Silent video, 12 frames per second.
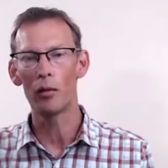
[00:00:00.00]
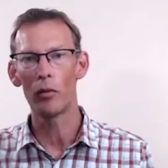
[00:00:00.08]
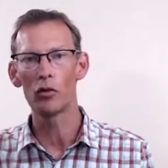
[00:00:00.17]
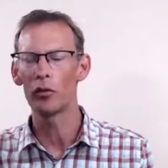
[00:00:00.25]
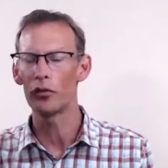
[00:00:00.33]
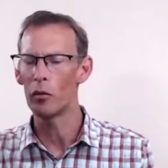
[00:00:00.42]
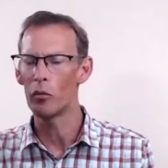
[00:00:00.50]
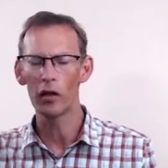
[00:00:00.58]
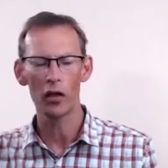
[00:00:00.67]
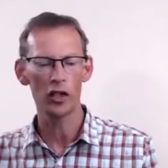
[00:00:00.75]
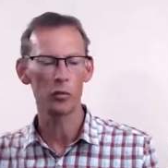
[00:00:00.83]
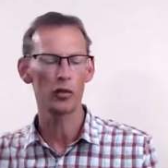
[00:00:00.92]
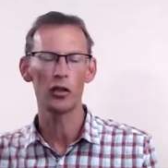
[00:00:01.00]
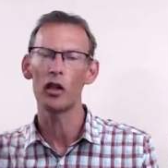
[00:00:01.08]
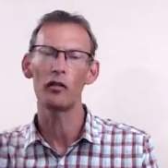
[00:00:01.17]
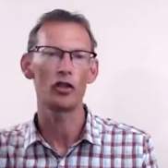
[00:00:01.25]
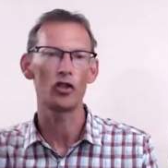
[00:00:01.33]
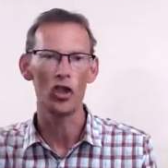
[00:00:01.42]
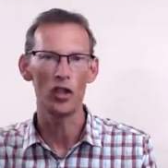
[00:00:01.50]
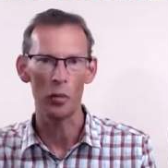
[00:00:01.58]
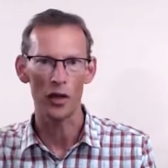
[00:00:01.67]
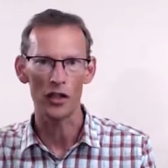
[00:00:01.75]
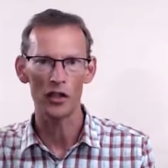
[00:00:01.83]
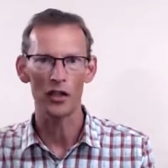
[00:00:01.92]
Most people think my customer's going to go for the
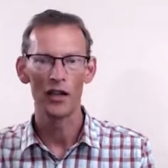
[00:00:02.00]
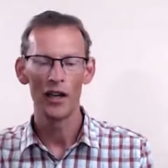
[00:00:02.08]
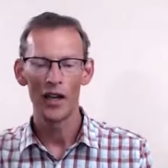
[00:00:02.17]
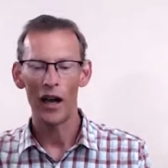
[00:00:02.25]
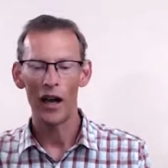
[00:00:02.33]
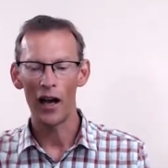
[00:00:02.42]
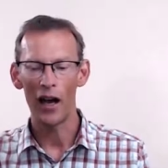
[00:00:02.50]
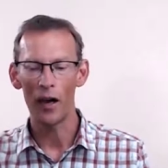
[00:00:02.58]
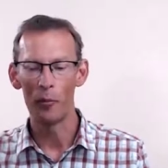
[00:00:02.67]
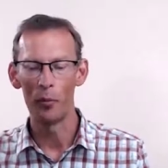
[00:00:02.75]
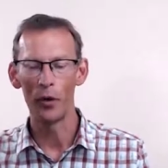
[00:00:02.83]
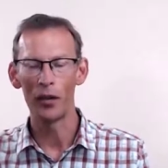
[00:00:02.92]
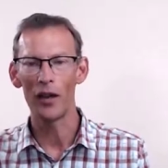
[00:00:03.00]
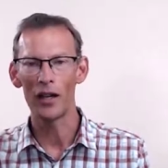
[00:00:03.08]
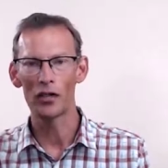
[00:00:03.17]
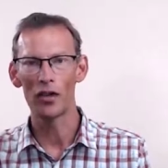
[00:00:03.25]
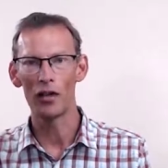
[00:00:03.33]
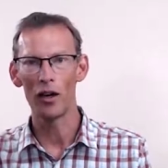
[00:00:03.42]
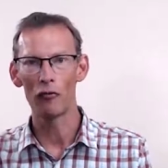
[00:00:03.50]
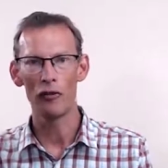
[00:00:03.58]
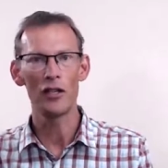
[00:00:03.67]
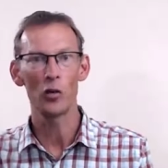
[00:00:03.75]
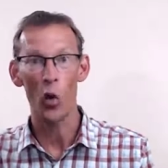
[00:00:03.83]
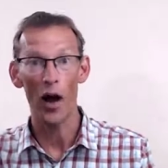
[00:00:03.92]
cheapest, uh, but there's a, a,
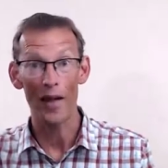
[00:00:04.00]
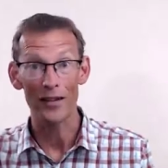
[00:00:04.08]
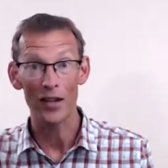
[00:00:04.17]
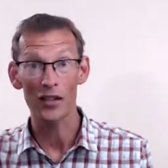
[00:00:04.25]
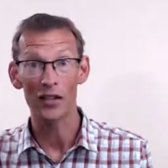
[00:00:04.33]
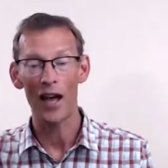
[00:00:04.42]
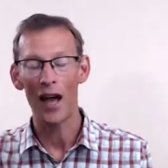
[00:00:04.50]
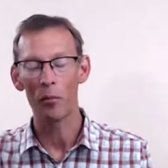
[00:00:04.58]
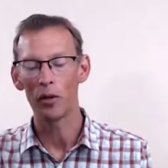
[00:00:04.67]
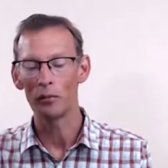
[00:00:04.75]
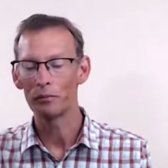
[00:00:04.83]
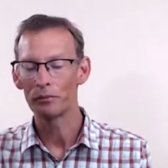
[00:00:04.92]
reason why that doesn't happen.